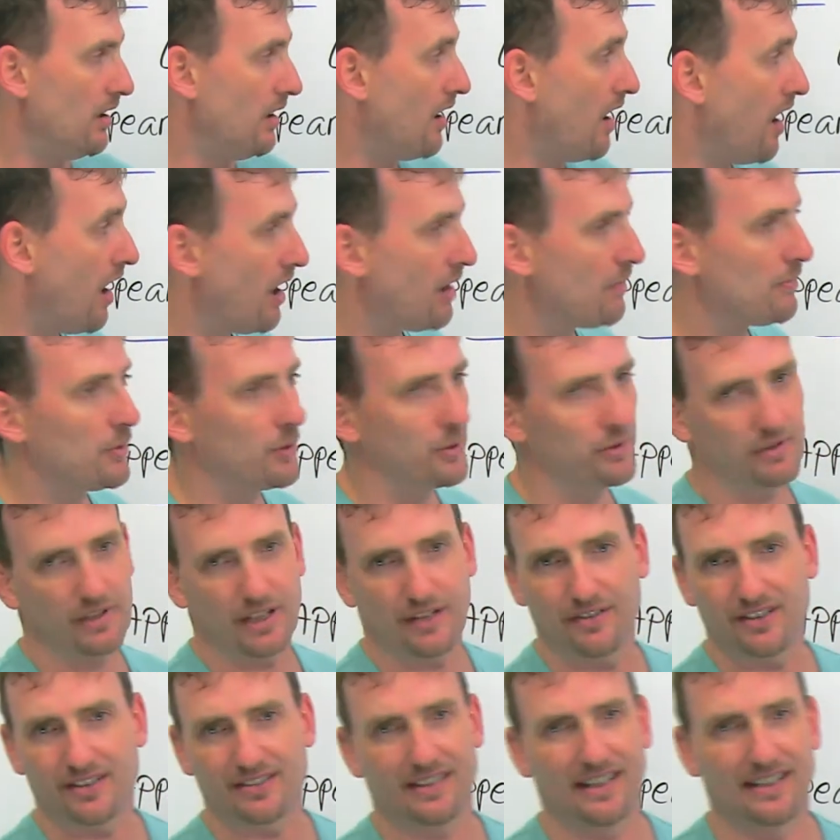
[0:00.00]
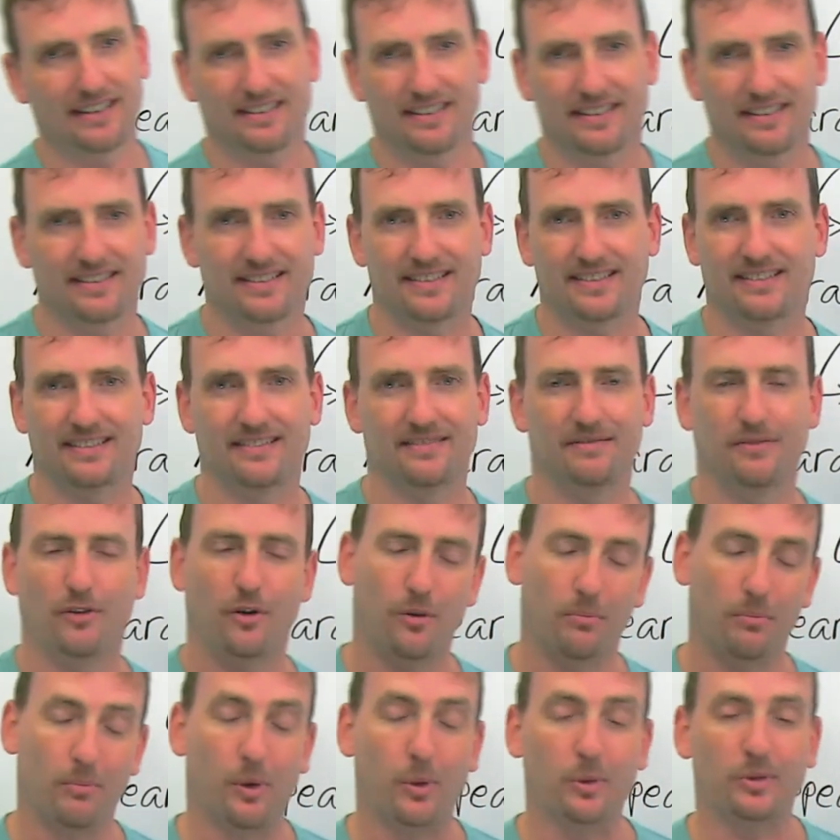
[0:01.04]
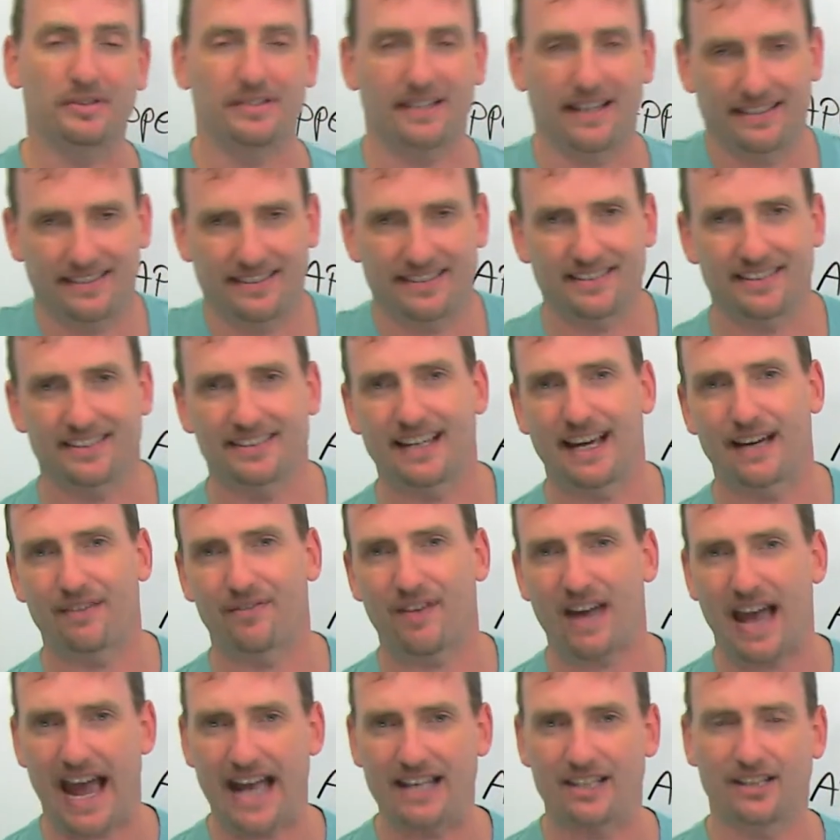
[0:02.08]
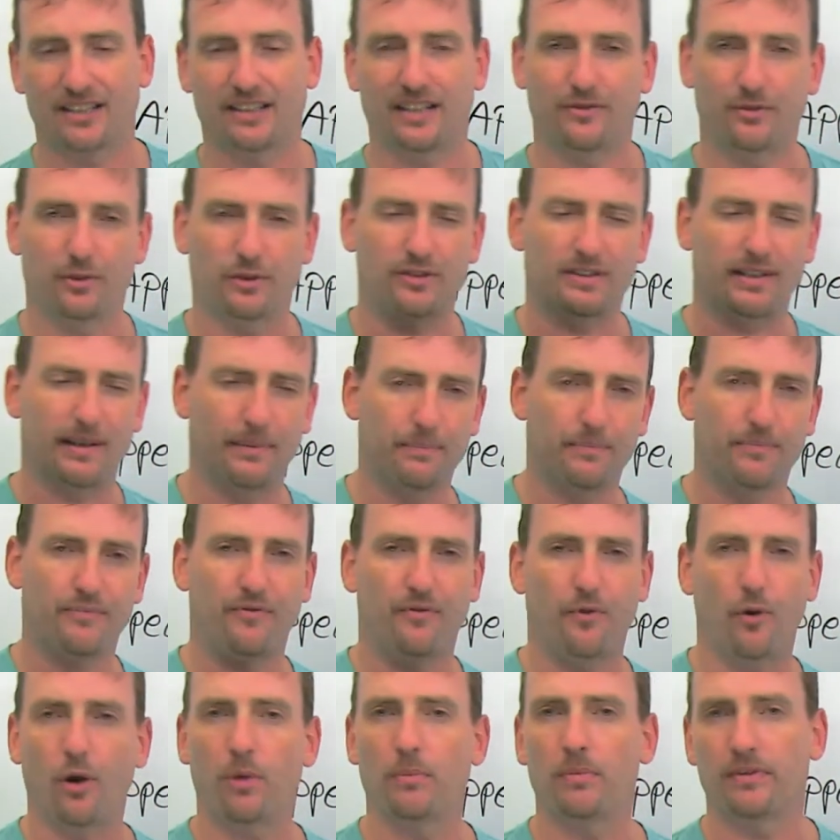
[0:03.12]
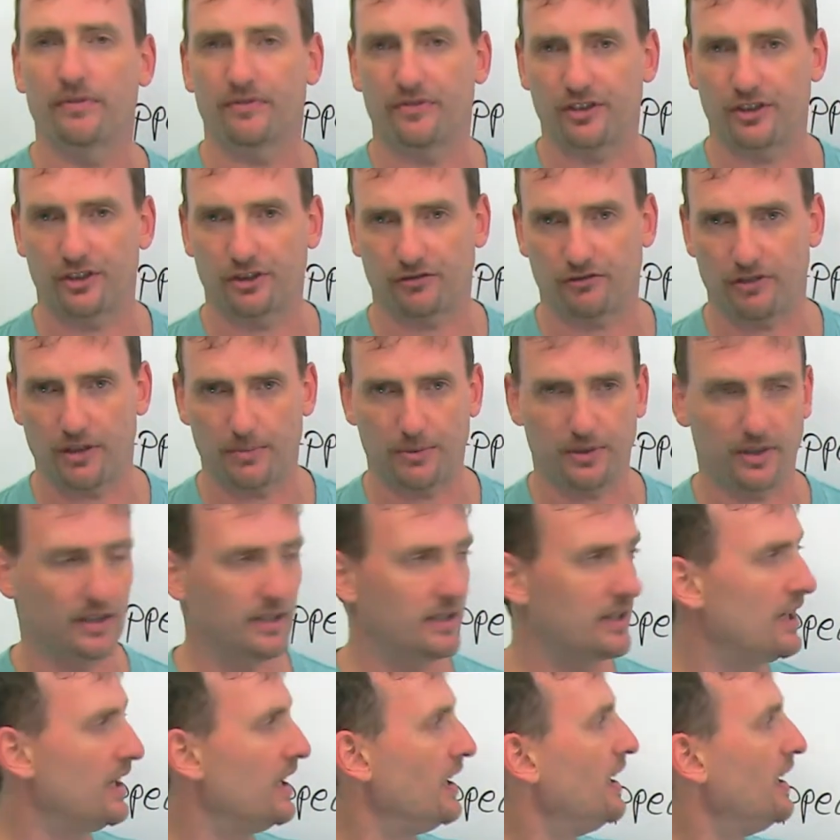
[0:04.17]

Almost every sentence, or most sentences, have adjectives or some form of description.